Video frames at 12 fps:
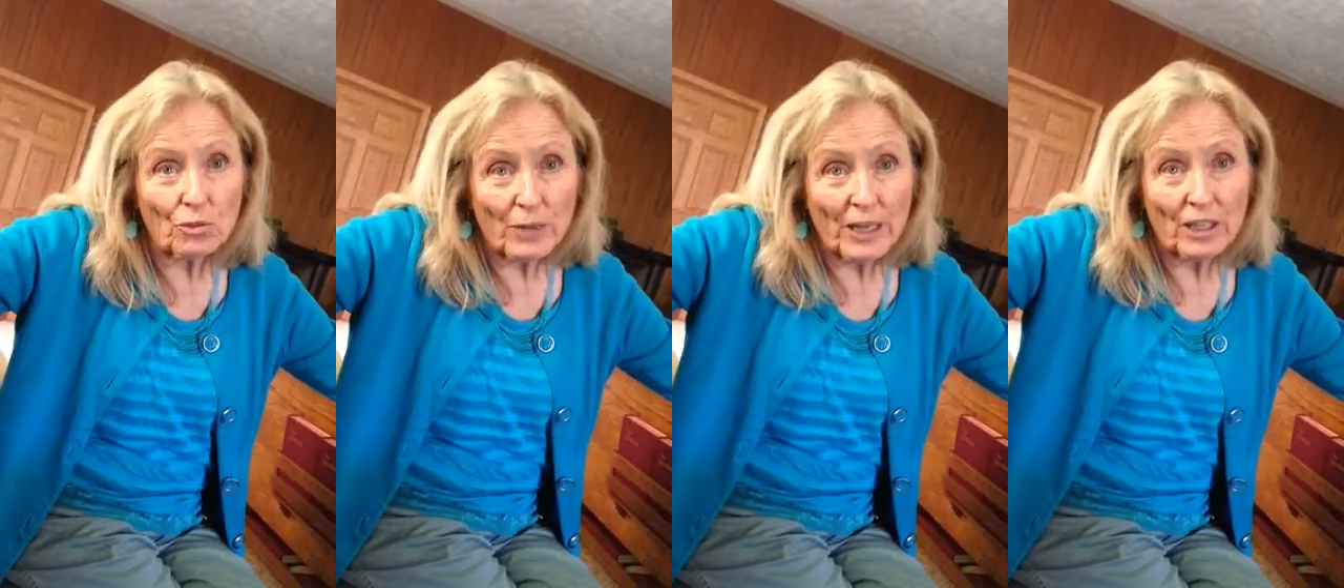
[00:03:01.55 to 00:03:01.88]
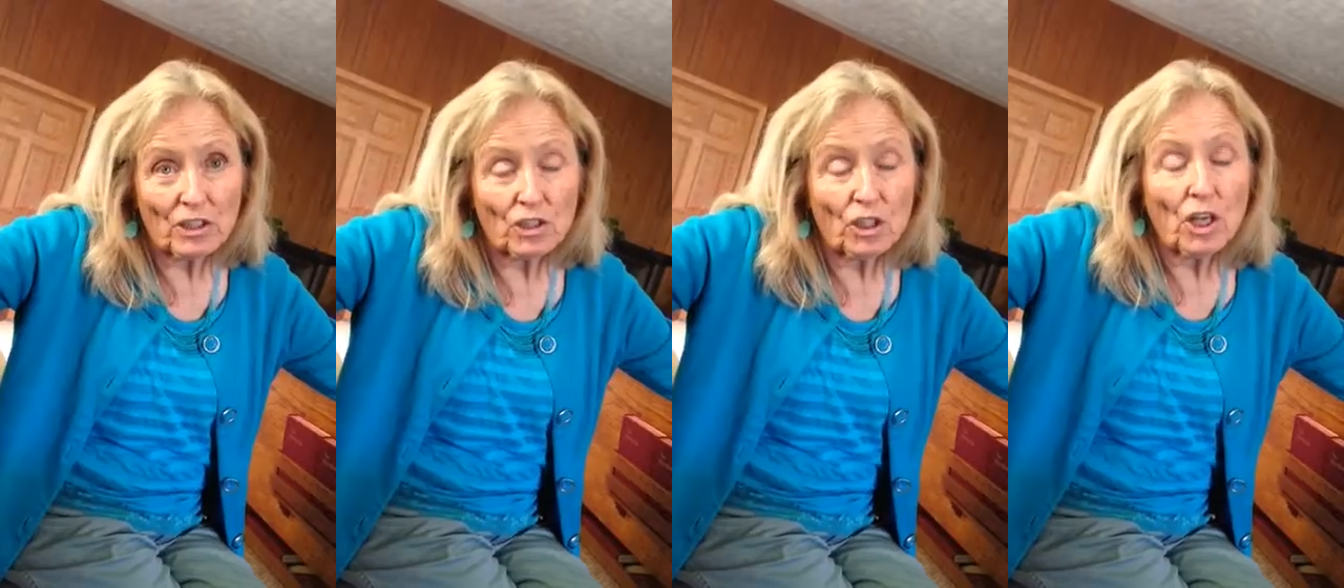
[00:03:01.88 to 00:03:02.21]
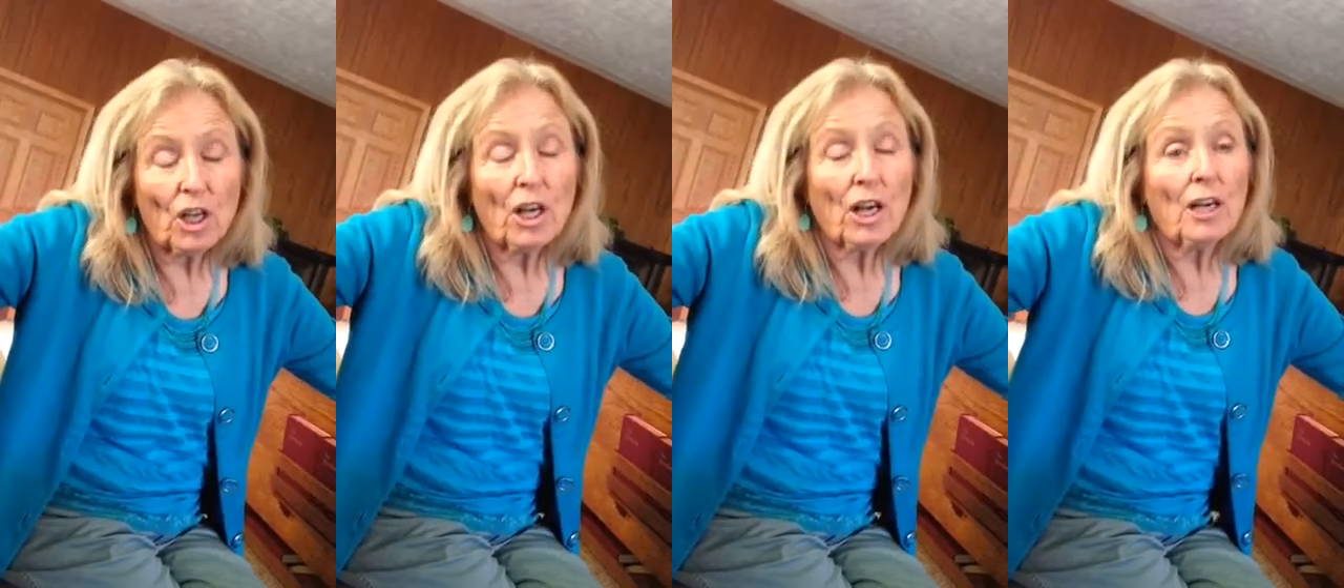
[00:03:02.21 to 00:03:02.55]
the ranch.
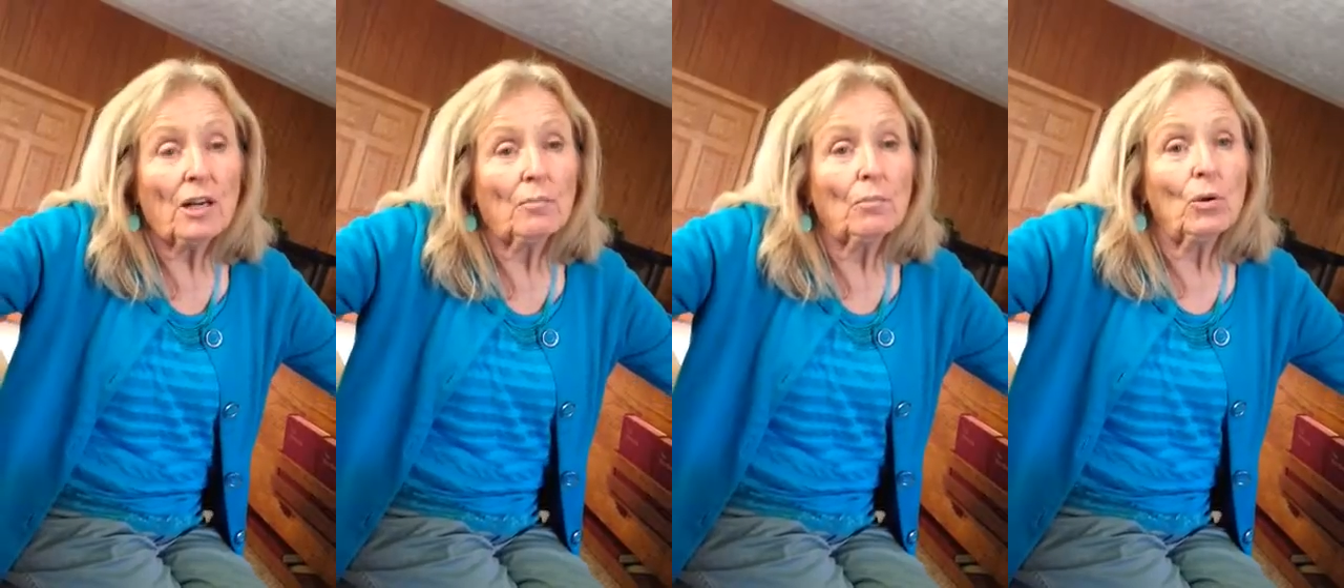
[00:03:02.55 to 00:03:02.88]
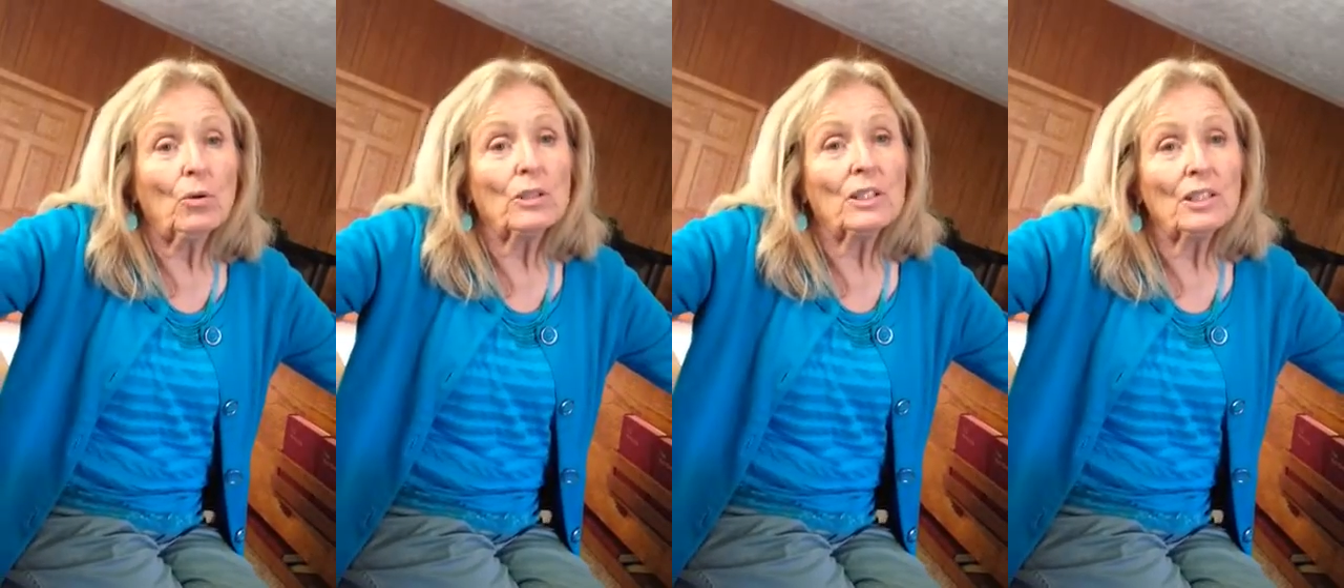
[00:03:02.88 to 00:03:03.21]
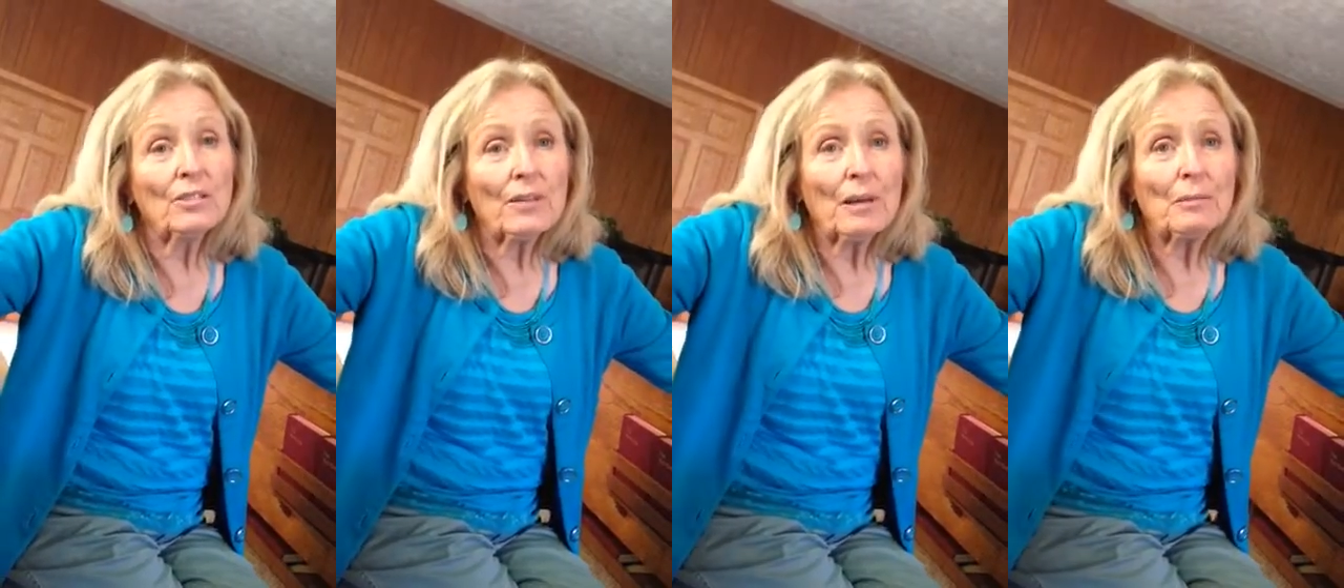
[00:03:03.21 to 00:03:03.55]
Bo and
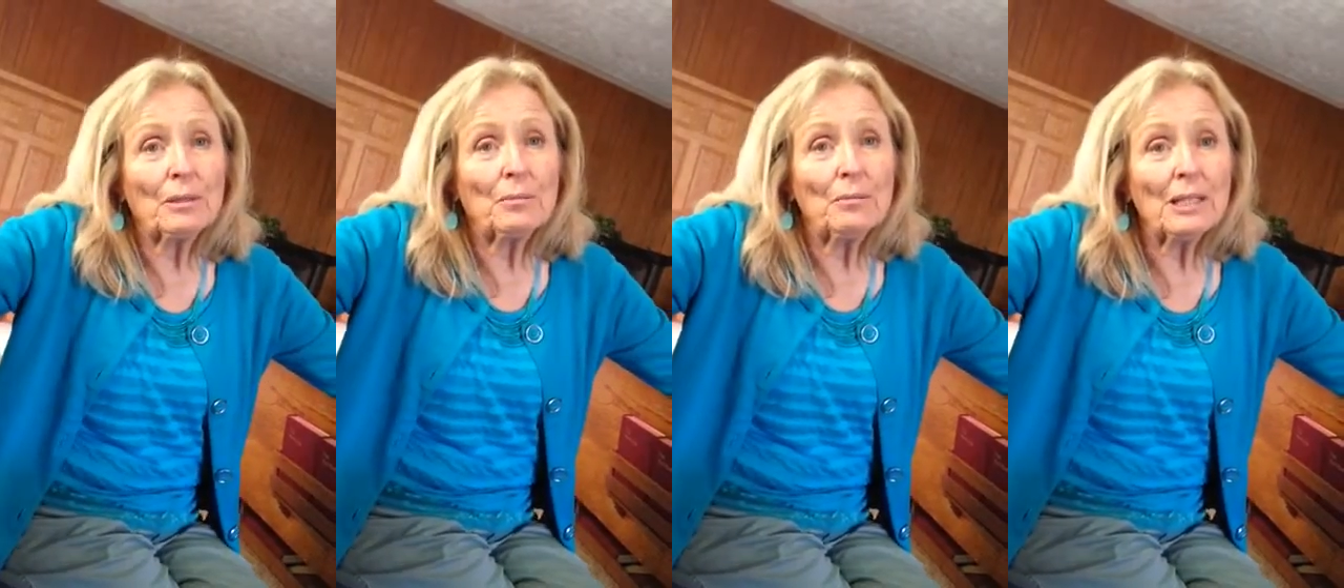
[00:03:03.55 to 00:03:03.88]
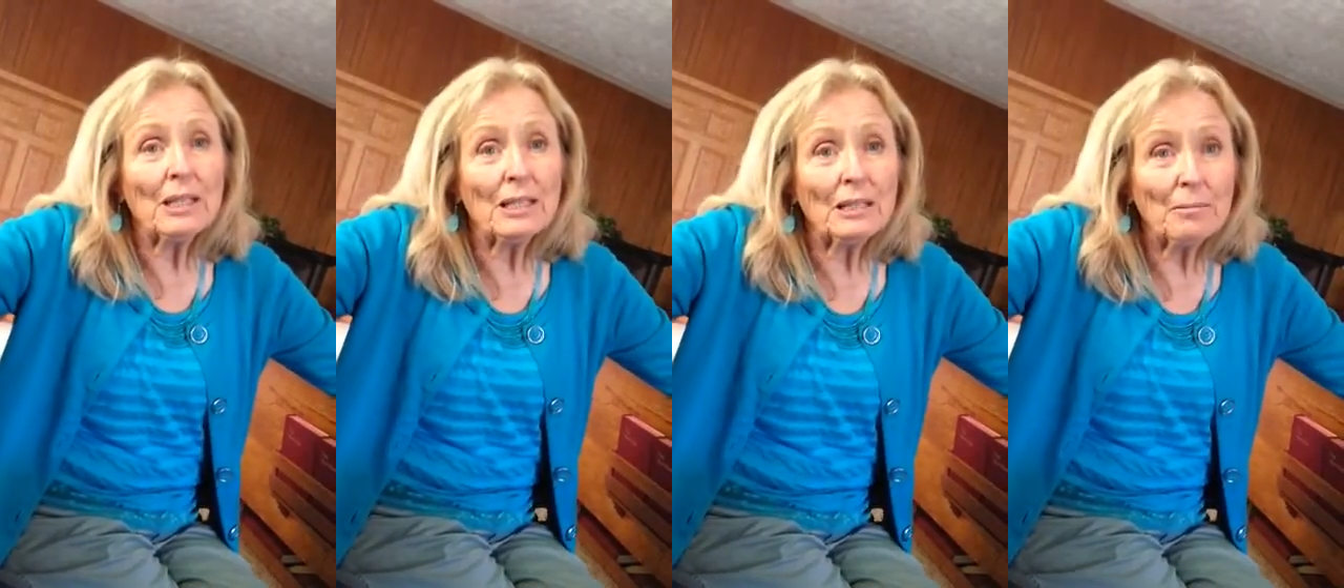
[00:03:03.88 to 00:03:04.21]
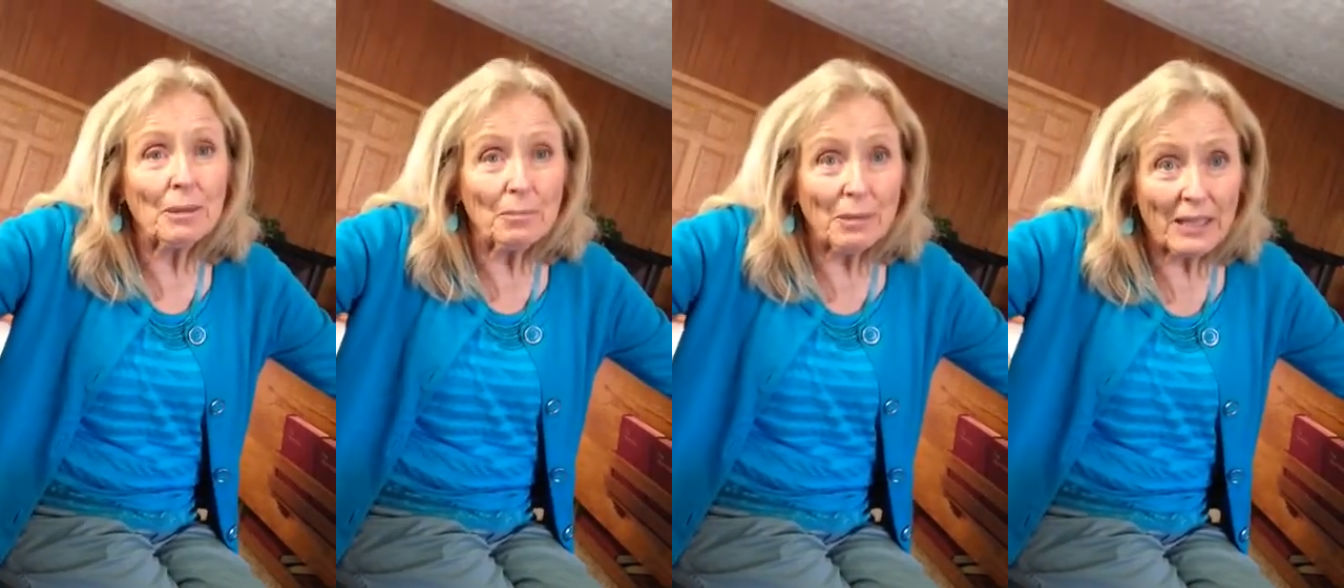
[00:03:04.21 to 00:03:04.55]
his family immediately
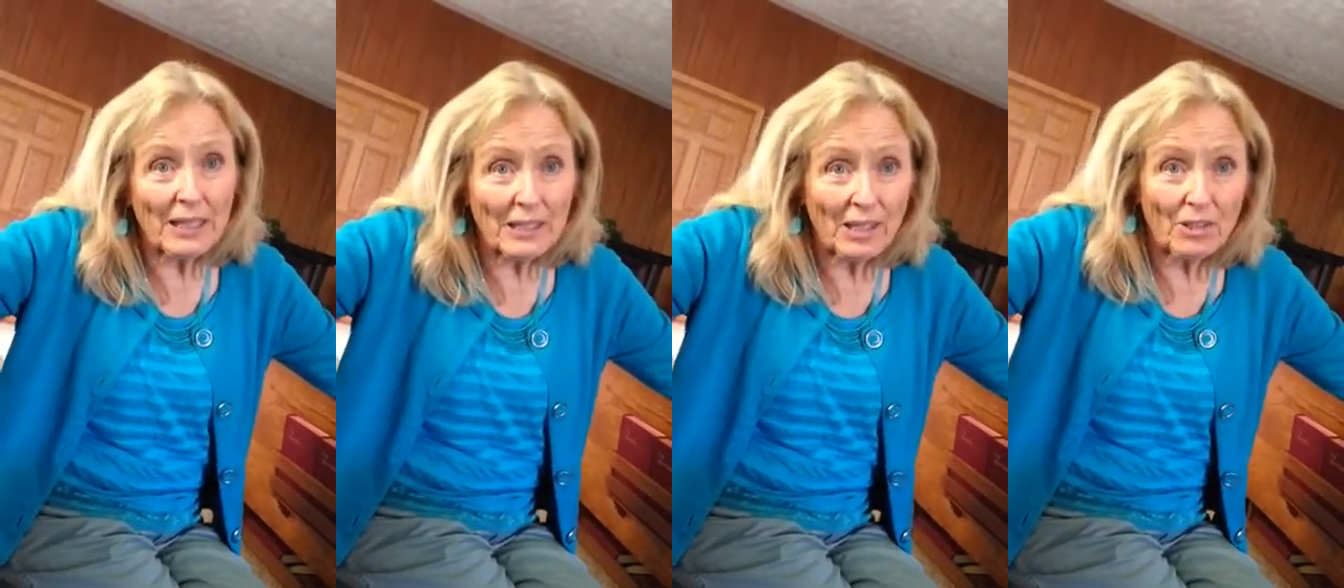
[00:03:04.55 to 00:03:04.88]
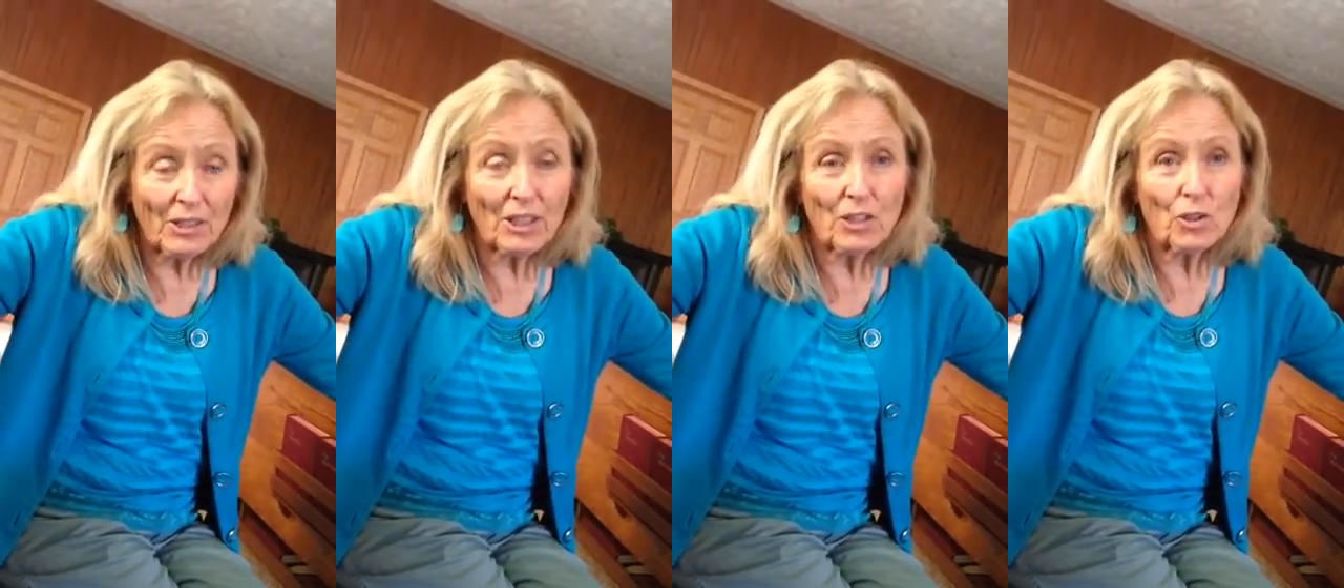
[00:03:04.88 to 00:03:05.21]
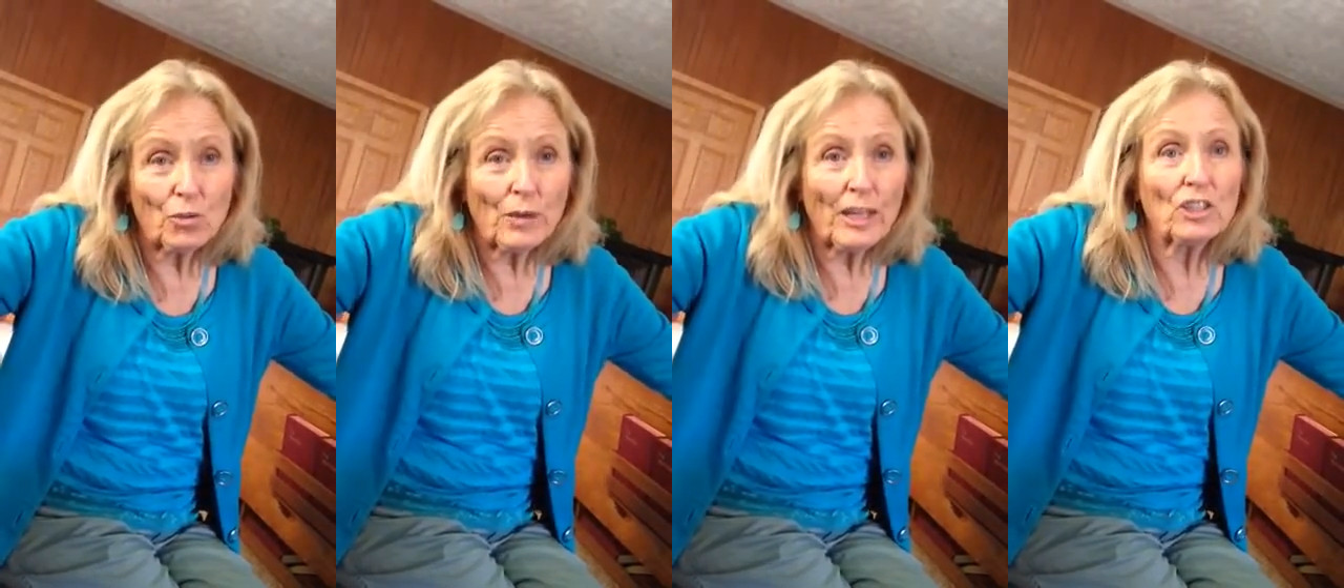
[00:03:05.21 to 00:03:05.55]
made plans how to get
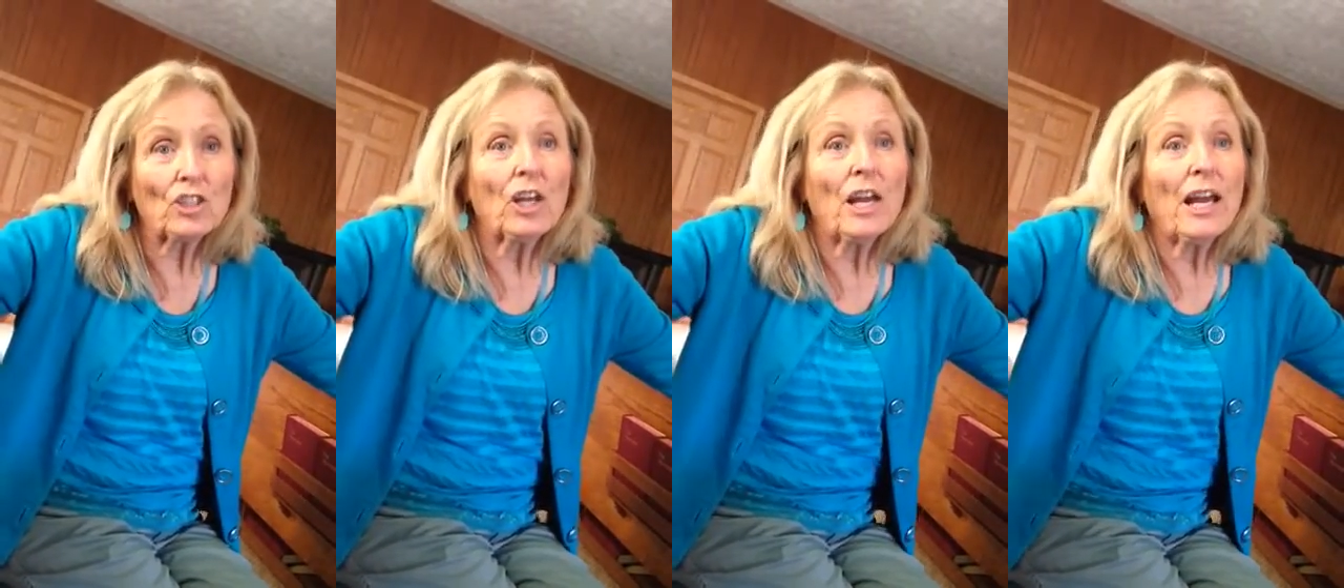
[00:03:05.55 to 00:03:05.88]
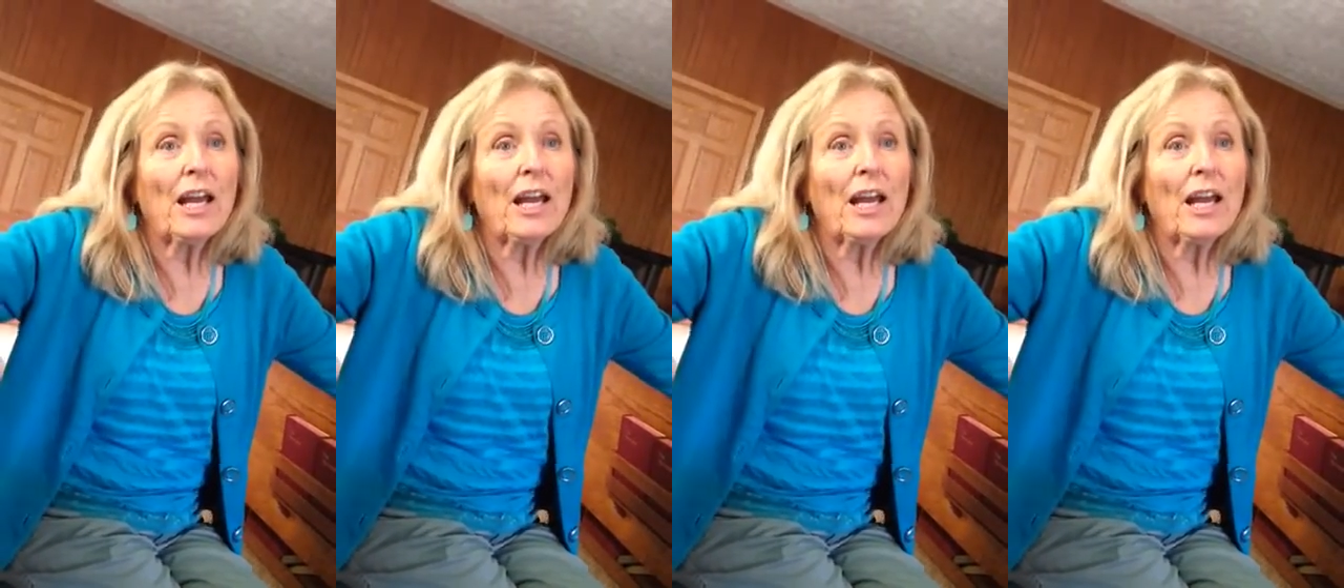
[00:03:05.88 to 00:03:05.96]
to the ranch,